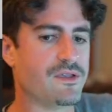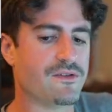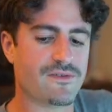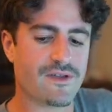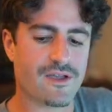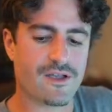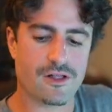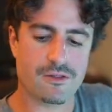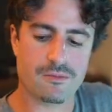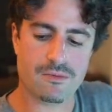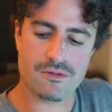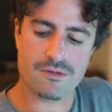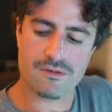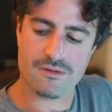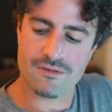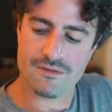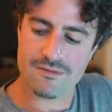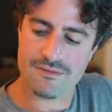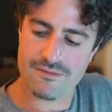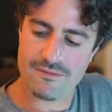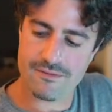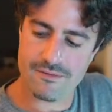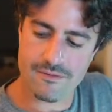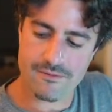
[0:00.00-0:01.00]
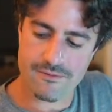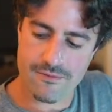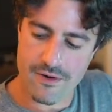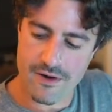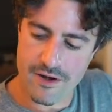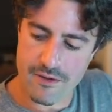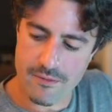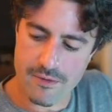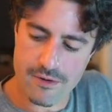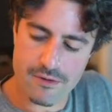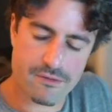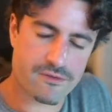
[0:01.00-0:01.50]
available for
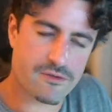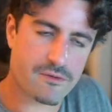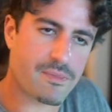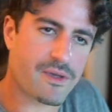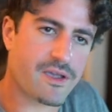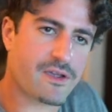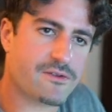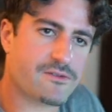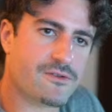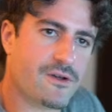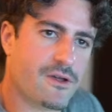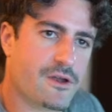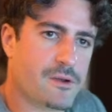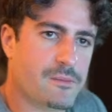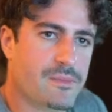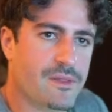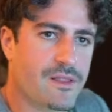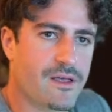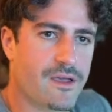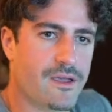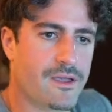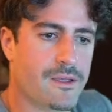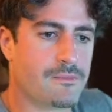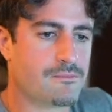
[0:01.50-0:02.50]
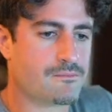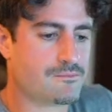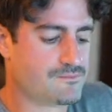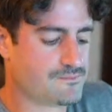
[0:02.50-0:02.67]
anyone who's a Patreon to play.